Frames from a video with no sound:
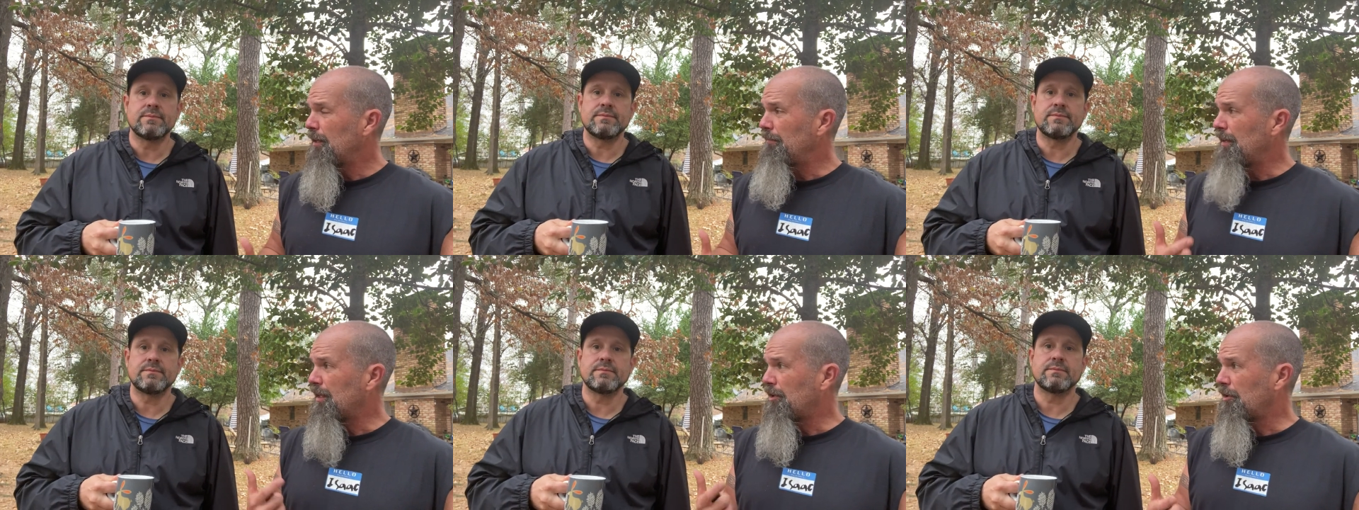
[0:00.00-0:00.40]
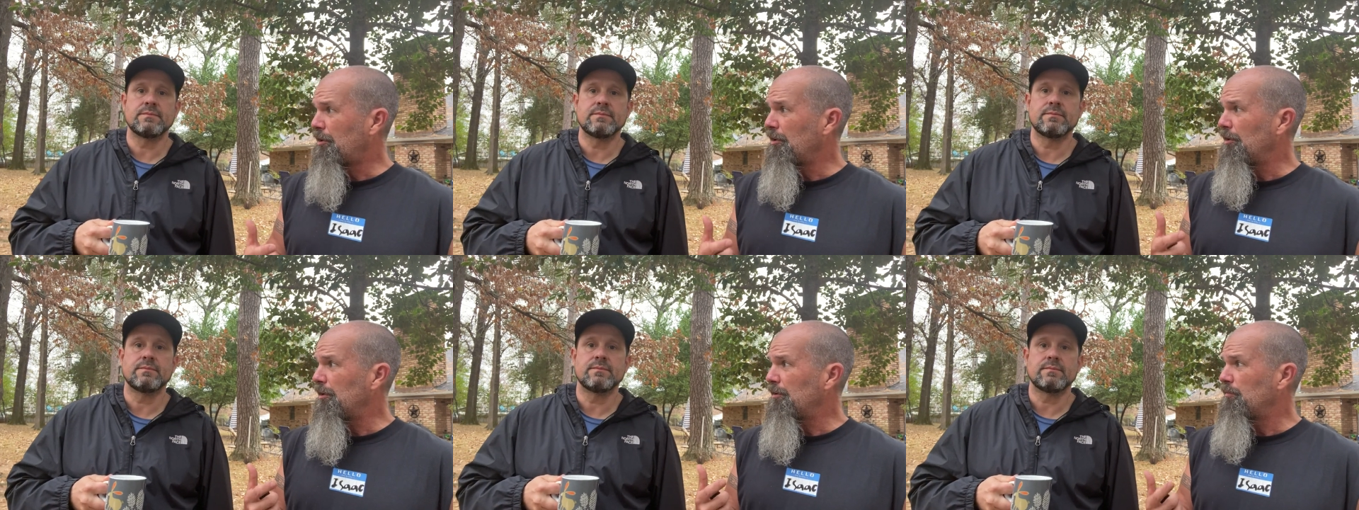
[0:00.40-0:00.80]
Speaker 1: They make the
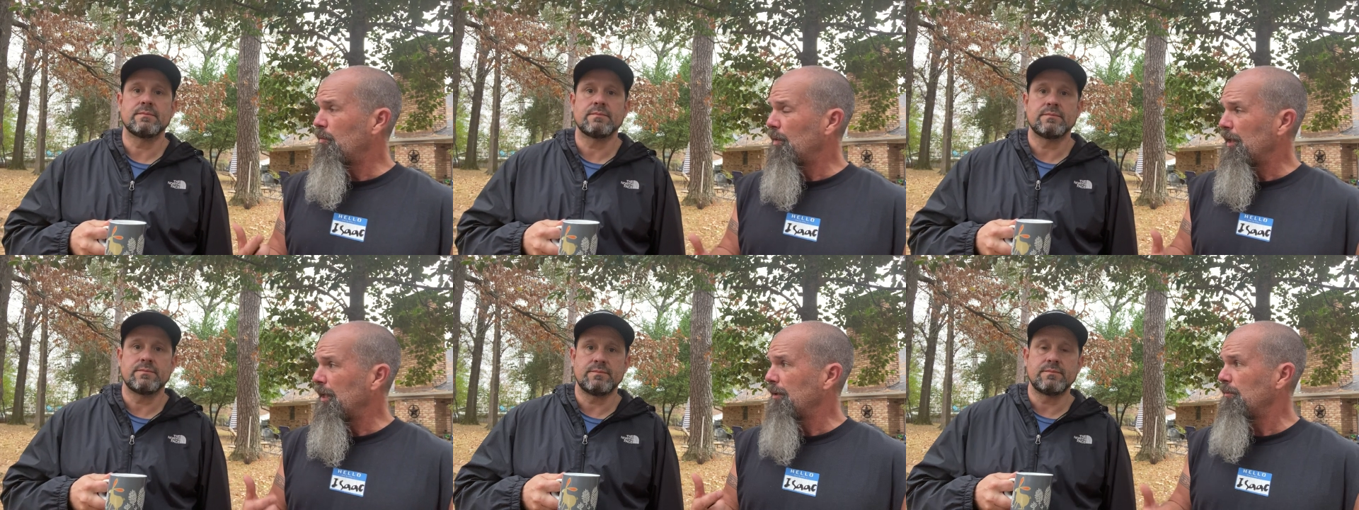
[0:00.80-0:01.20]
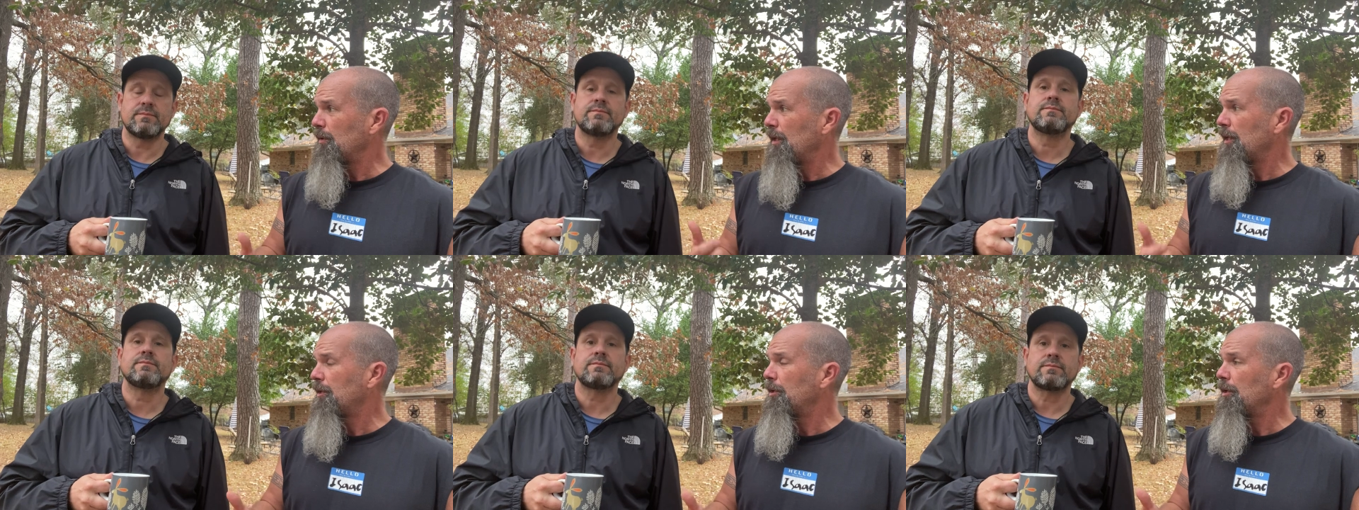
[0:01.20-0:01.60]
good really,
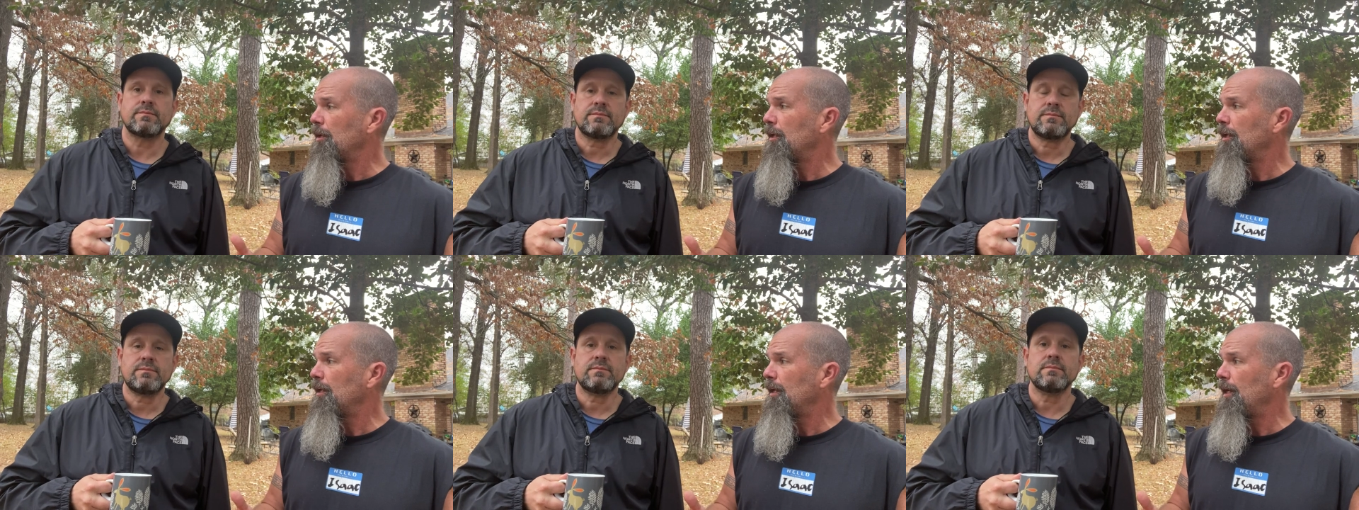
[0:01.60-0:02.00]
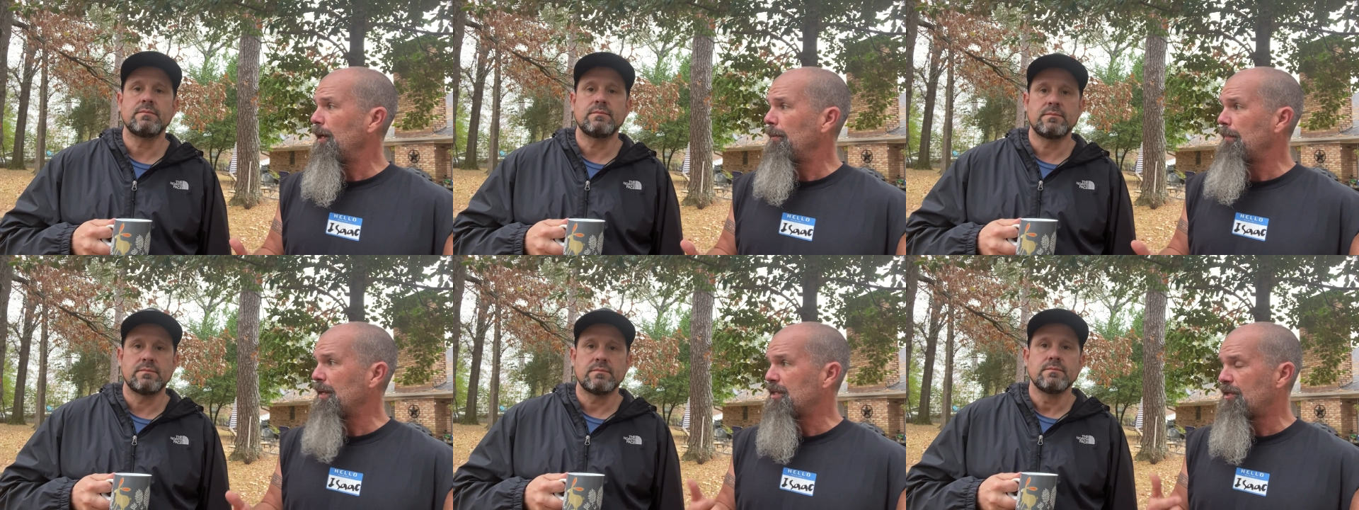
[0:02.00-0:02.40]
really good,
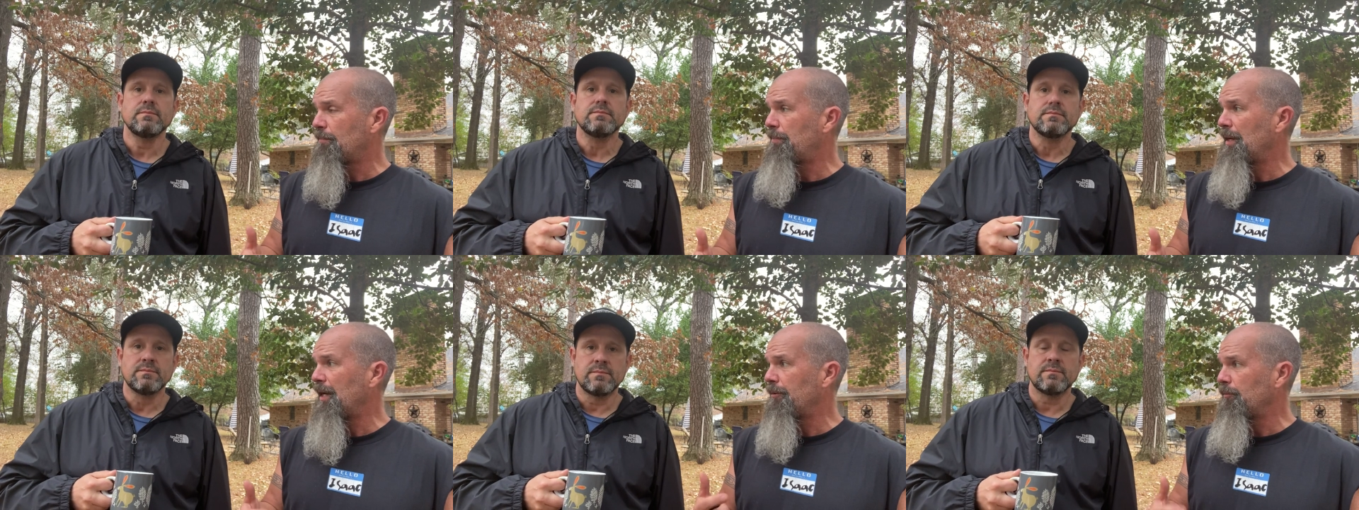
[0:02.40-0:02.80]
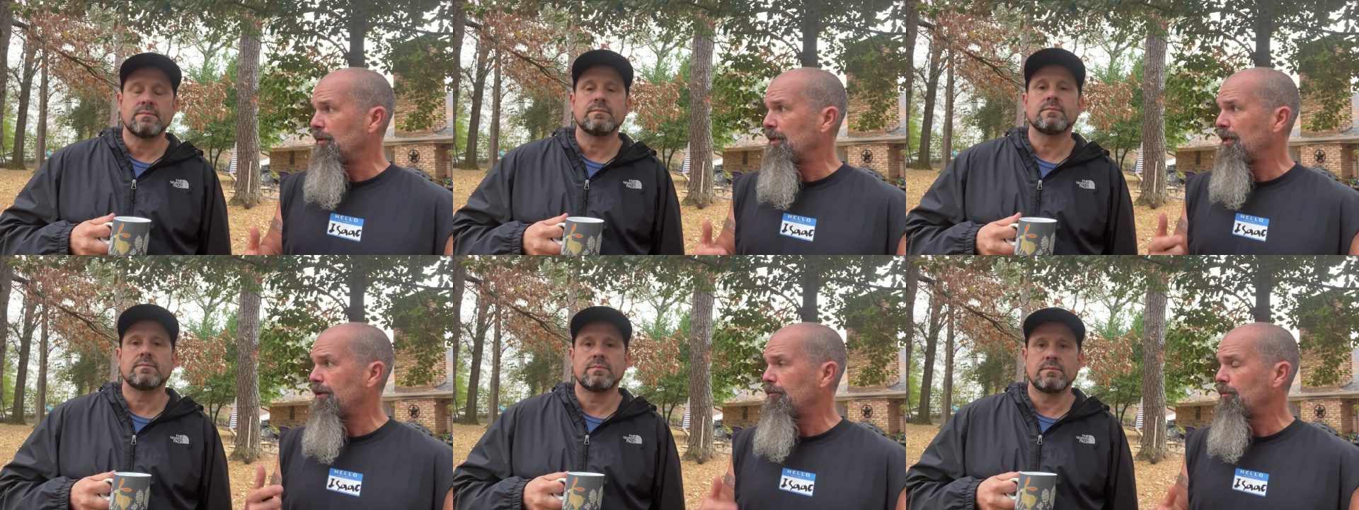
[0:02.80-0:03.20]
and it makes the bad
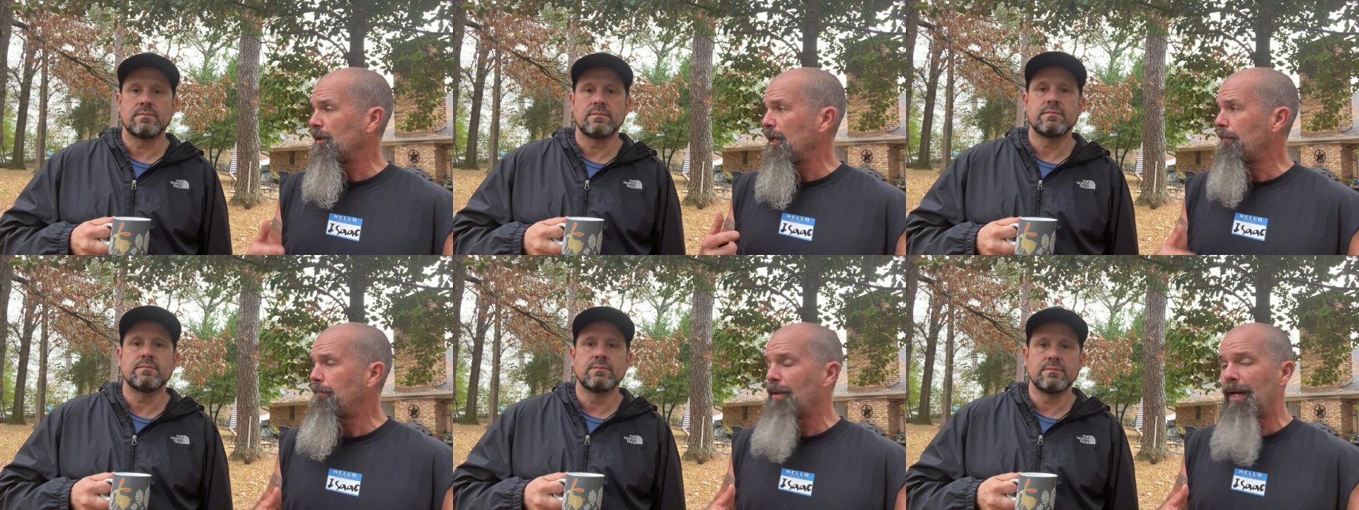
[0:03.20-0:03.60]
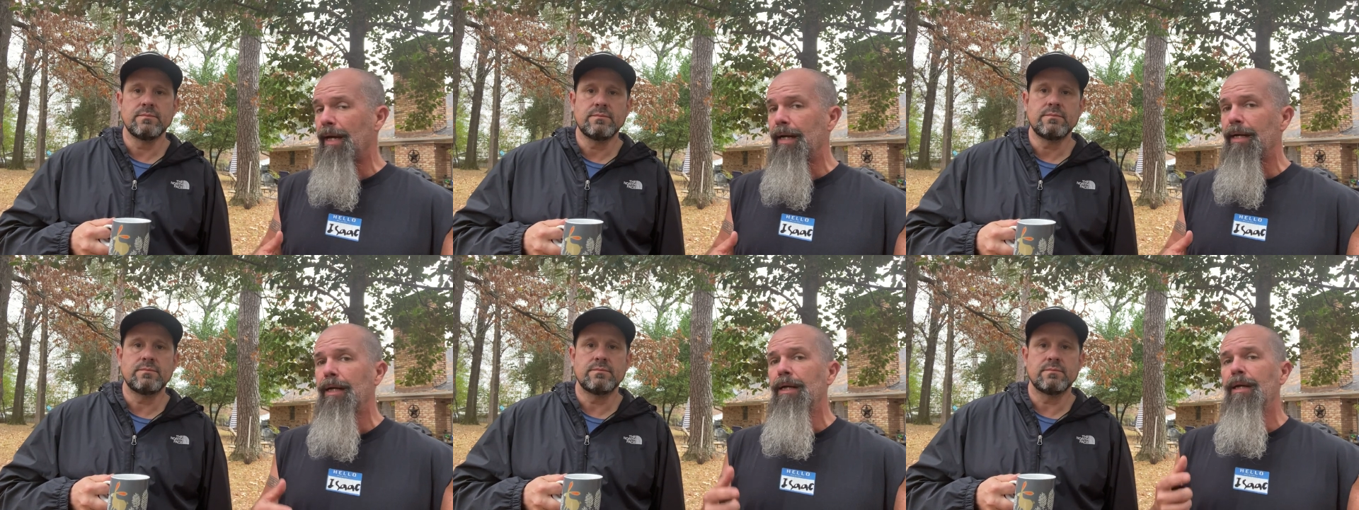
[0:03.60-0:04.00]
really, really
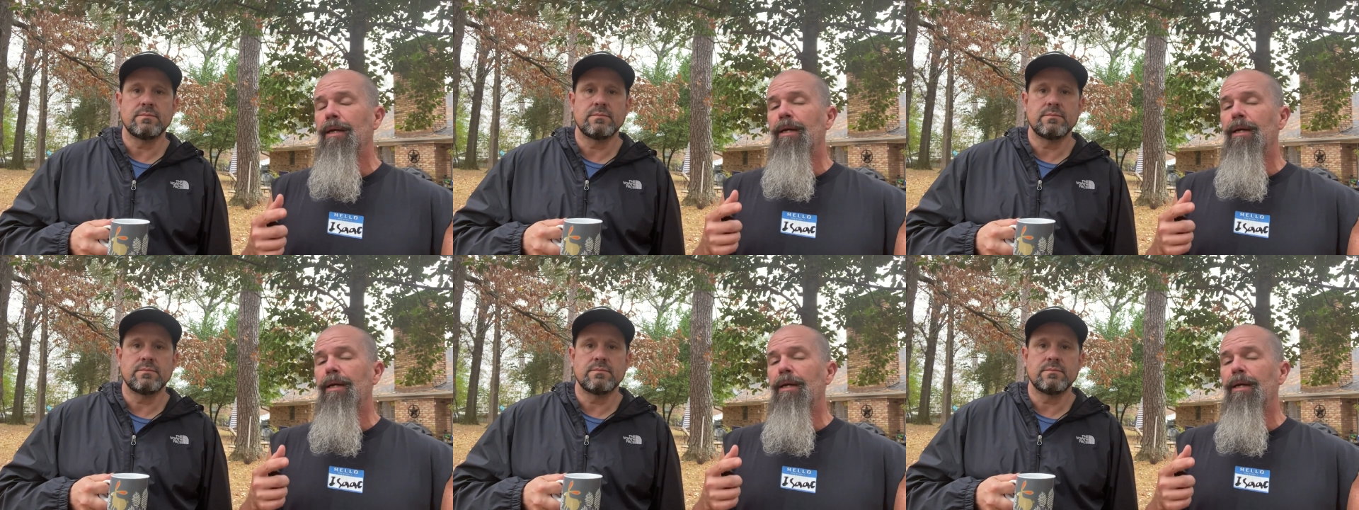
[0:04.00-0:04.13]
bad.